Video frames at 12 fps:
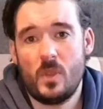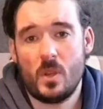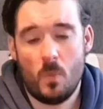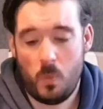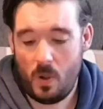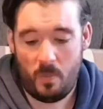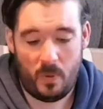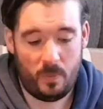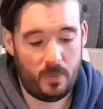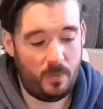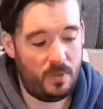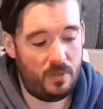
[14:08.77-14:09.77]
What I probably
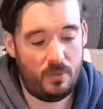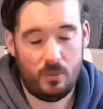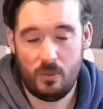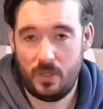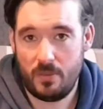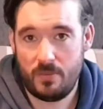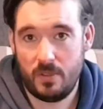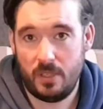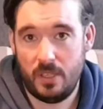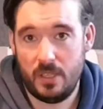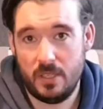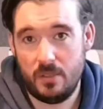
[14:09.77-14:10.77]
would do differently
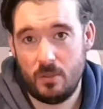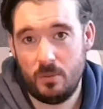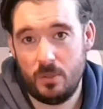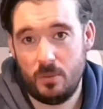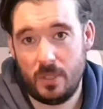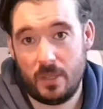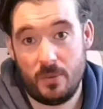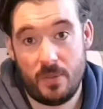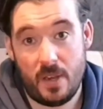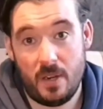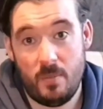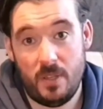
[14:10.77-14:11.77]
is also, I got
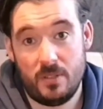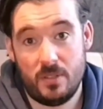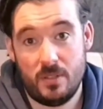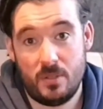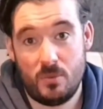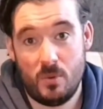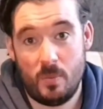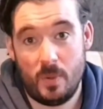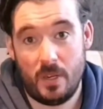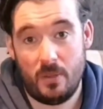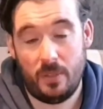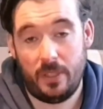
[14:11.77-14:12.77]
30 metres of this rope and I
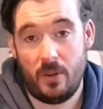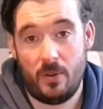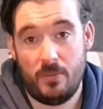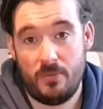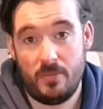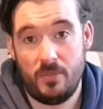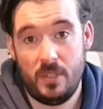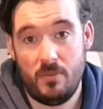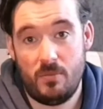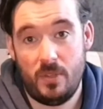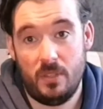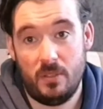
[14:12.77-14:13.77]
only cut off 15
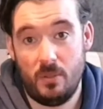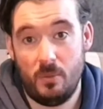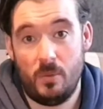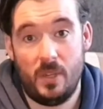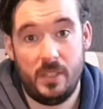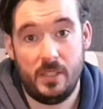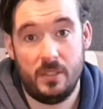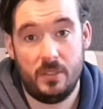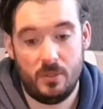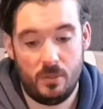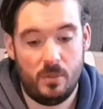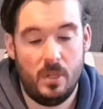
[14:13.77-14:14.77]
feet to do what I needed to
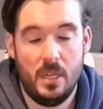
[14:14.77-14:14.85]
do.